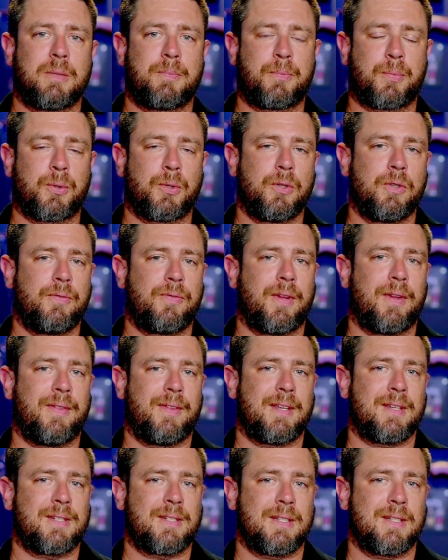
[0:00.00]
prove that
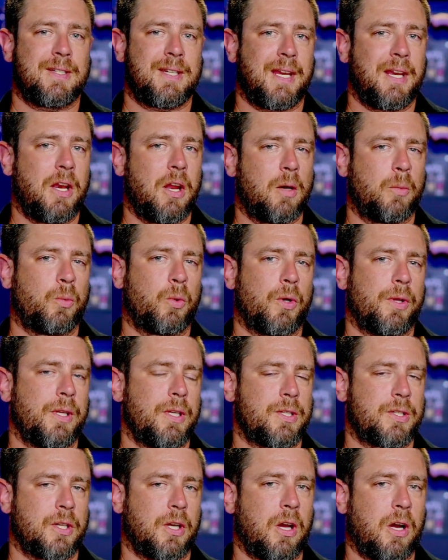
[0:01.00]
this is a nub-worthy
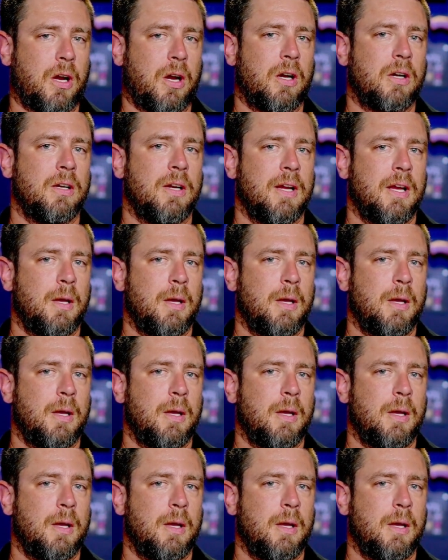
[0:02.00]
cigar,